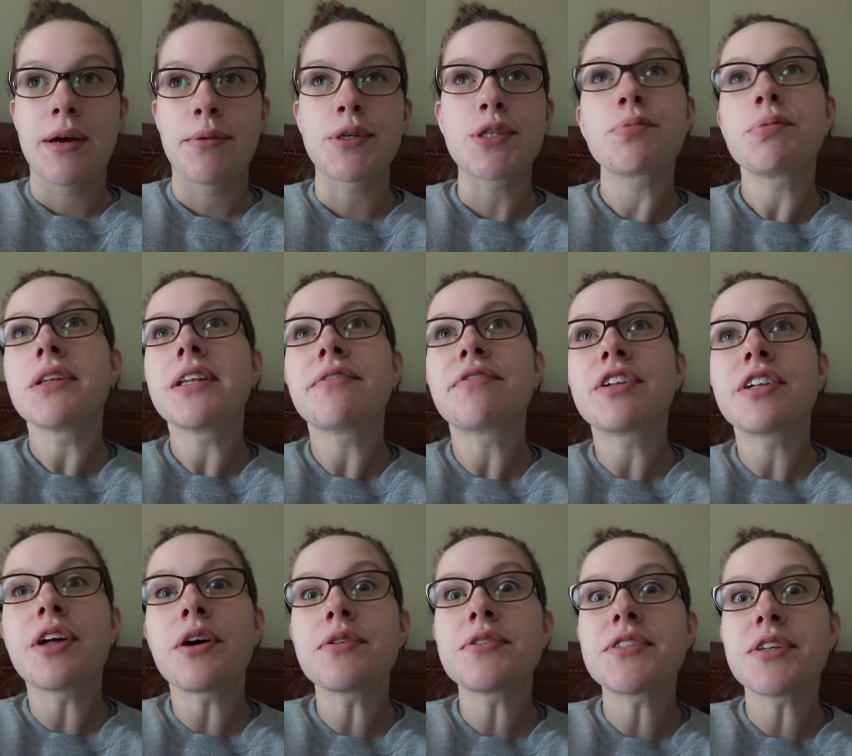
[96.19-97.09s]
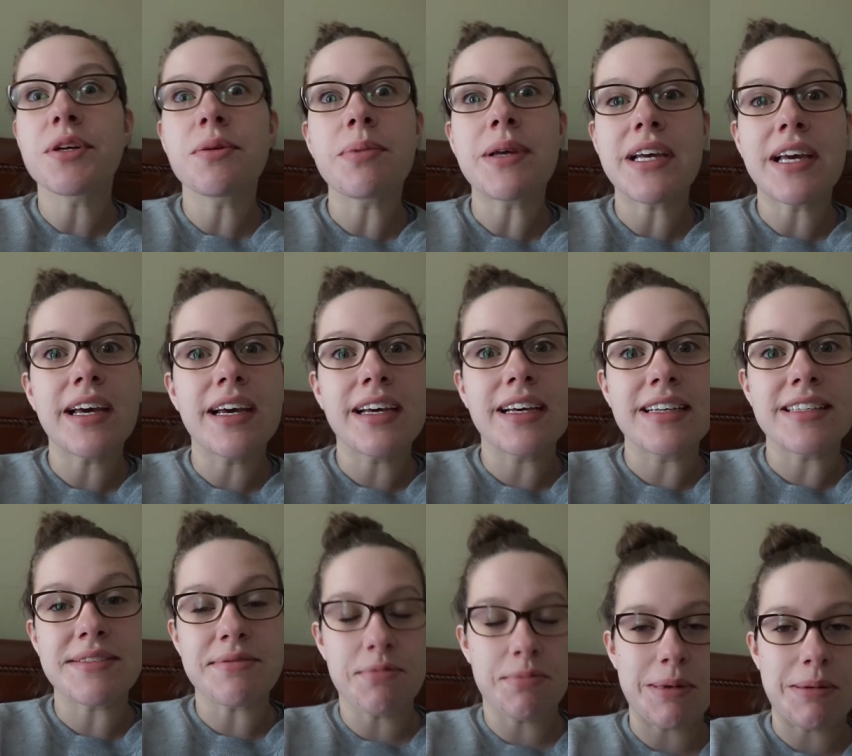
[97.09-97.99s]
Wish we lived closer
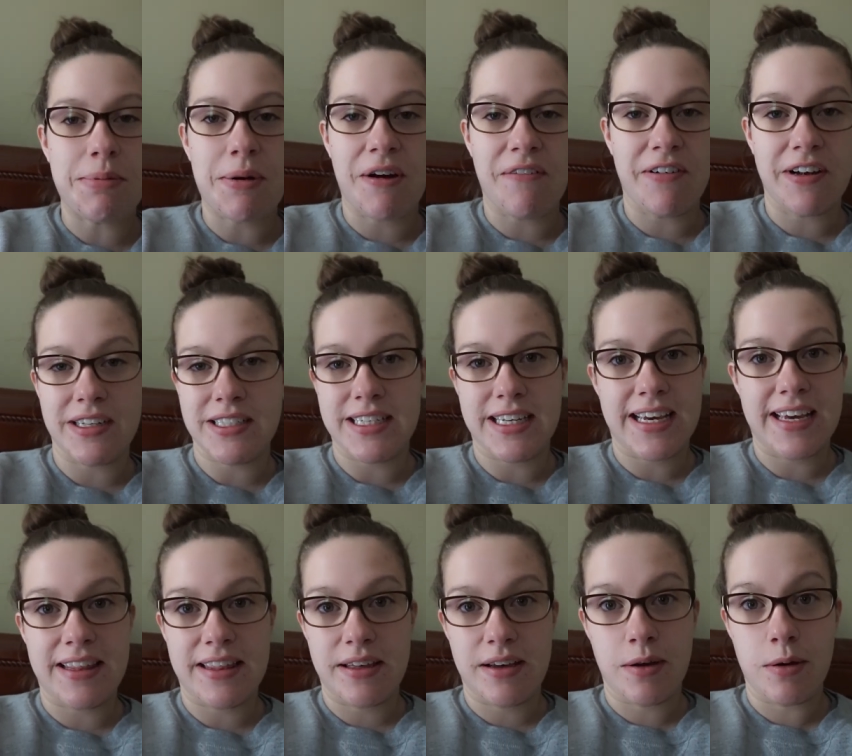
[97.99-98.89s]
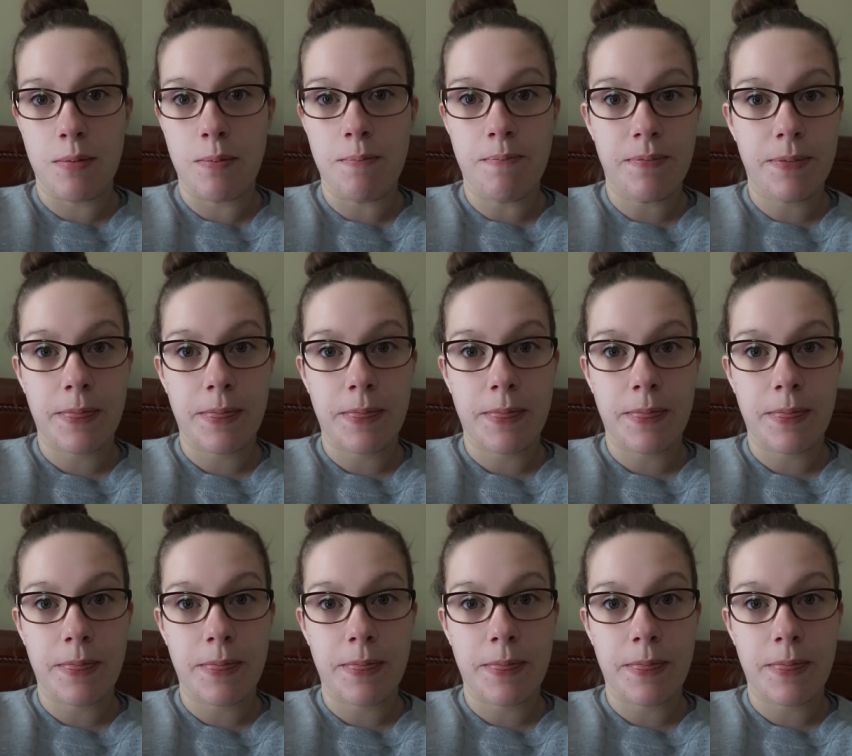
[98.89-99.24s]
because it would be perfect to get the